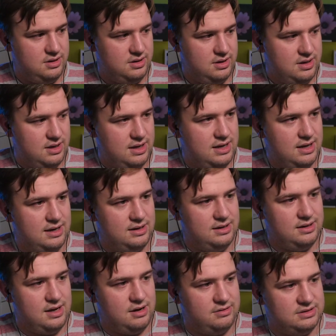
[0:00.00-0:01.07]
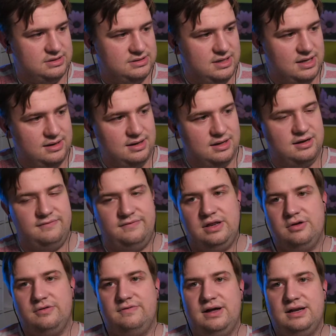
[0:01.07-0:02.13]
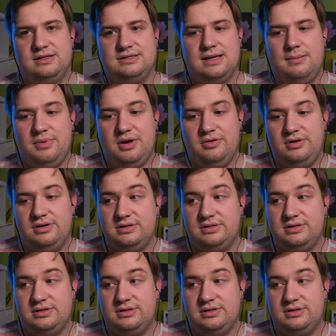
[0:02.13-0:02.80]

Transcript: And now it's done and the video file is uploaded.